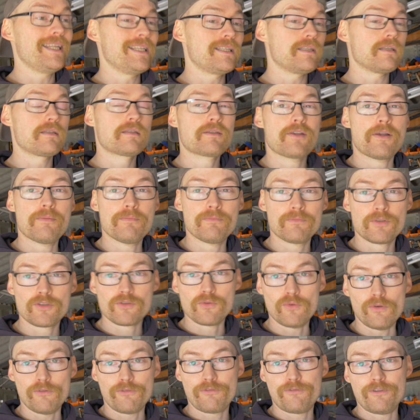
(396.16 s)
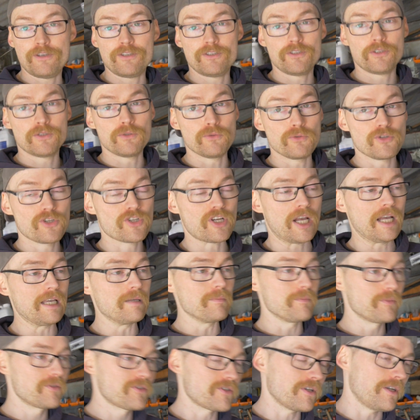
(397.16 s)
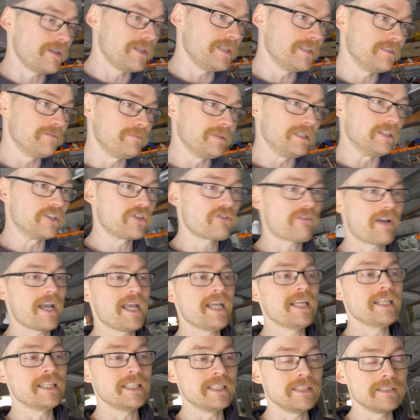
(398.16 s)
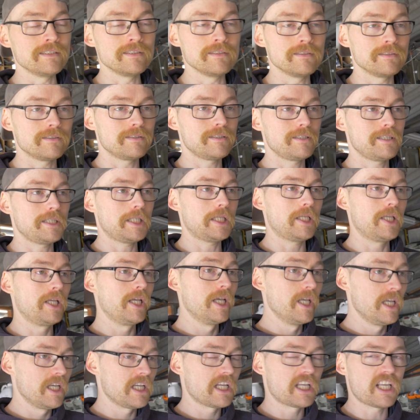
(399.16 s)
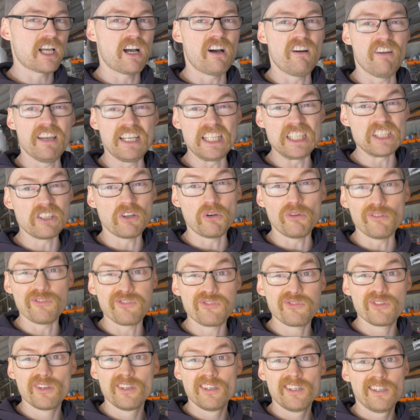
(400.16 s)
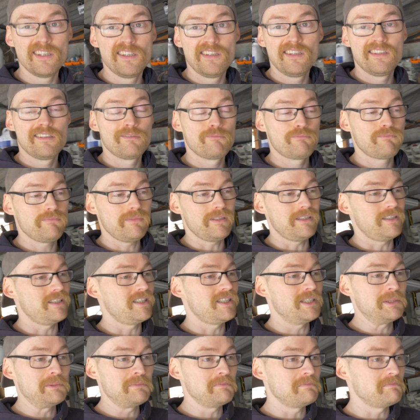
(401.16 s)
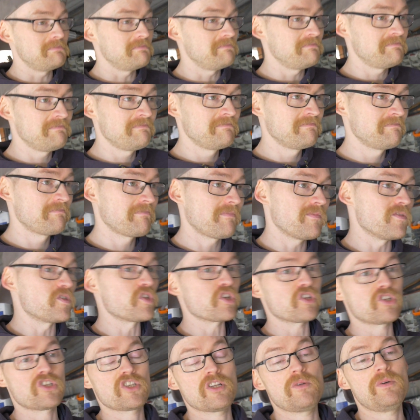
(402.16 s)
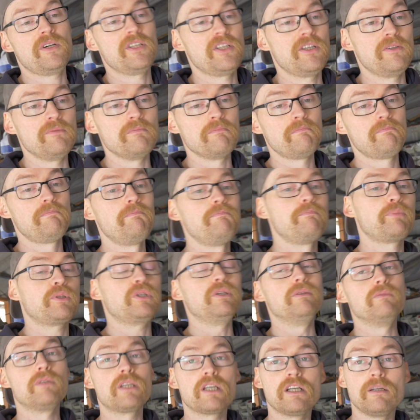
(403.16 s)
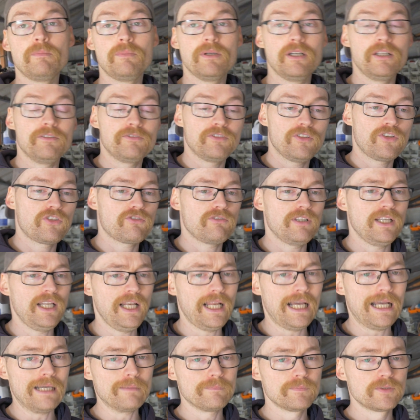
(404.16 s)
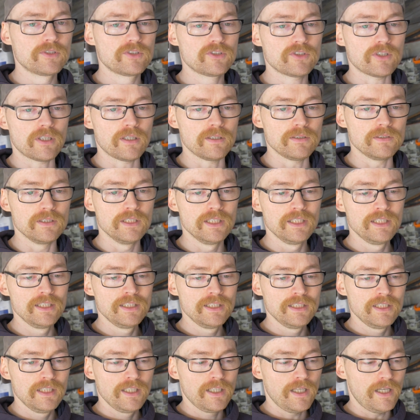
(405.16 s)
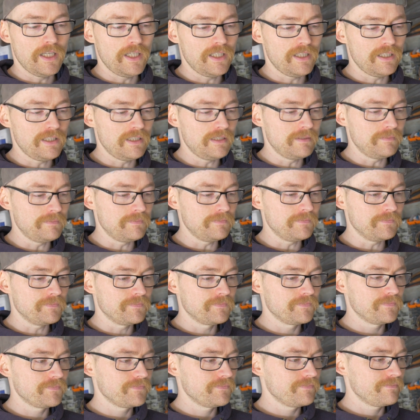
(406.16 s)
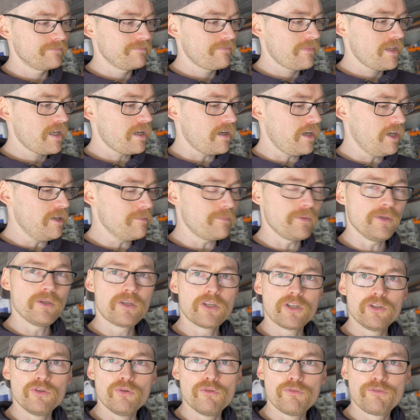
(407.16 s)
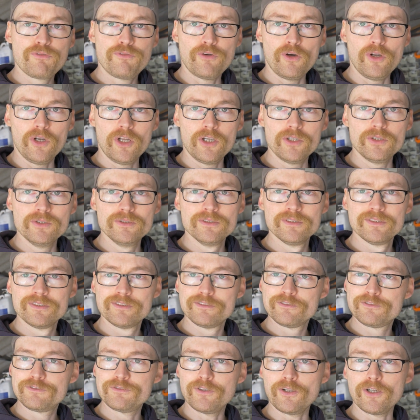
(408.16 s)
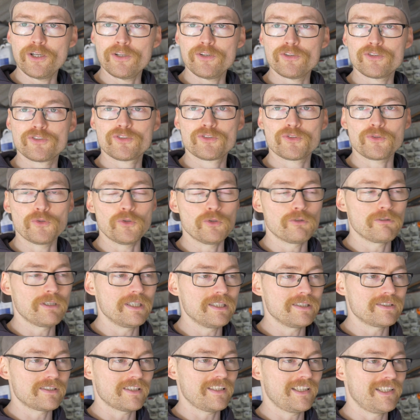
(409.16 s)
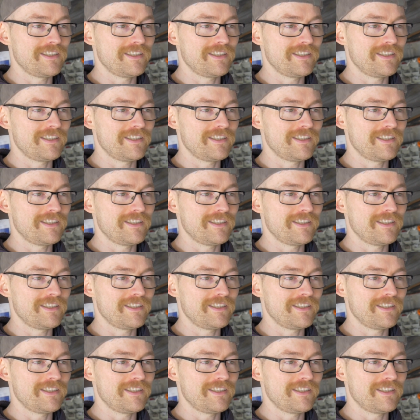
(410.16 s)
into some sort of physical shape. So I've been training, kind of, um, just so I don't puke up after three laps. So um, I hope you can all follow follow the story as it